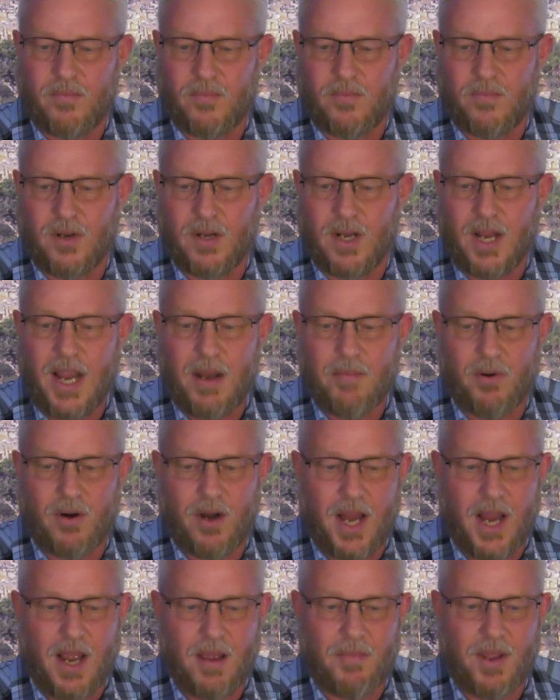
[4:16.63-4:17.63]
when
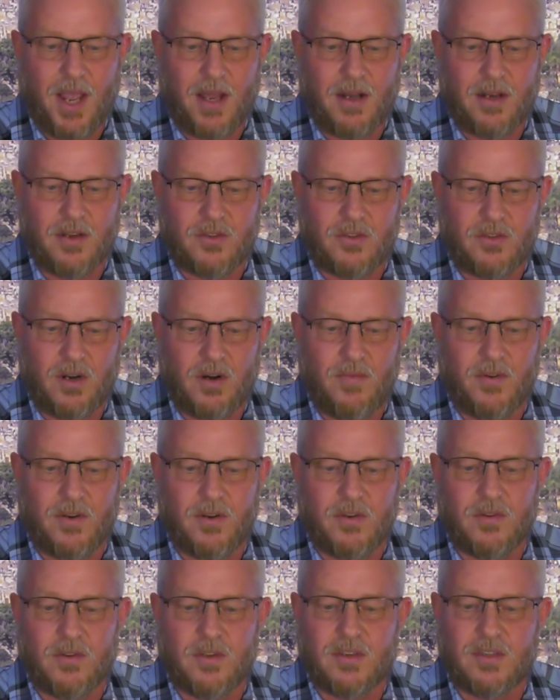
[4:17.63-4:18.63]
Abraham had his servant
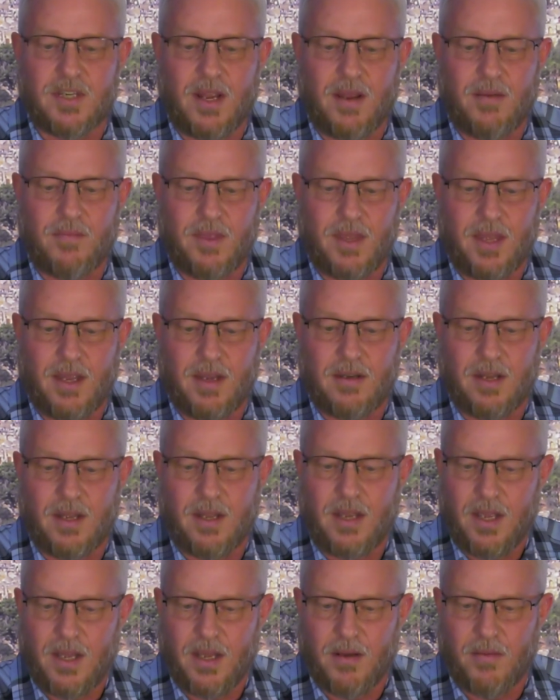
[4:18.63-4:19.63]
do the same thing to
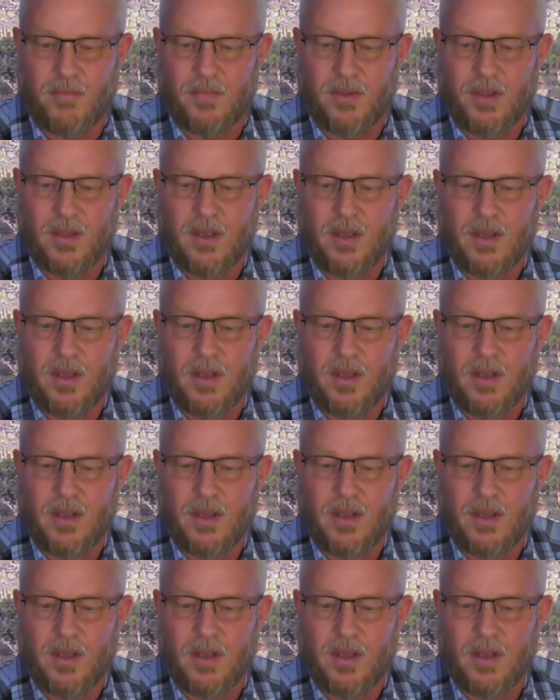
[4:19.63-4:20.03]
him